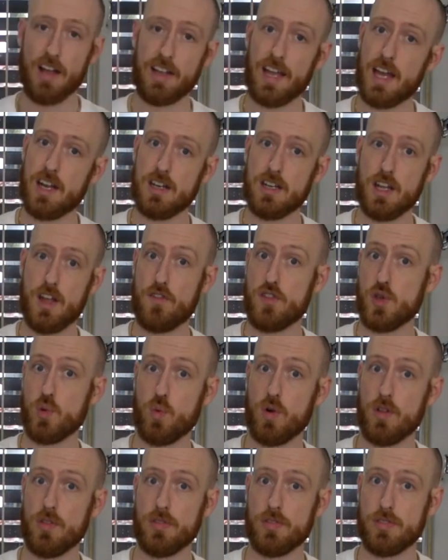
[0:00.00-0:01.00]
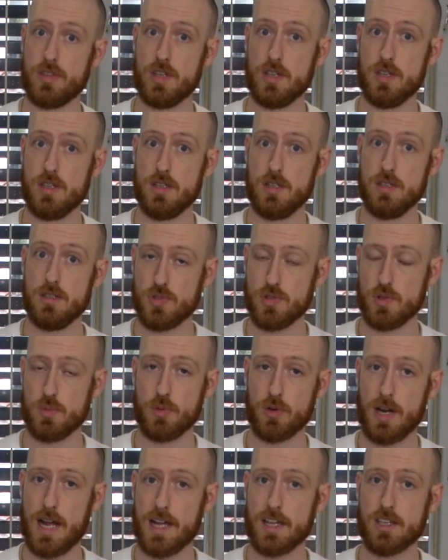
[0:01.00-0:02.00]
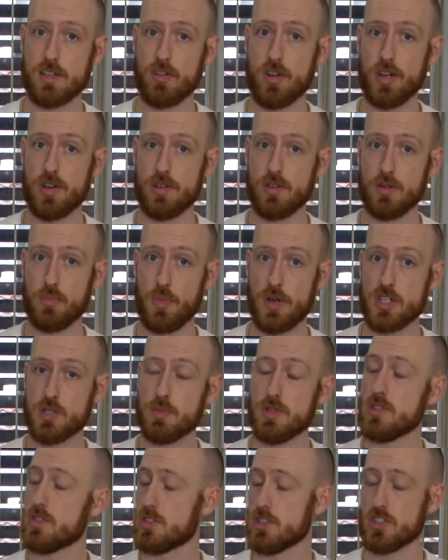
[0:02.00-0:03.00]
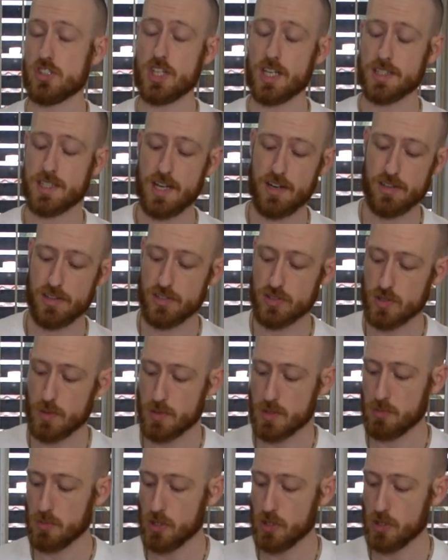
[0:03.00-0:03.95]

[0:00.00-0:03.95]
Again, if you want the super accurate measurements, just check down in the description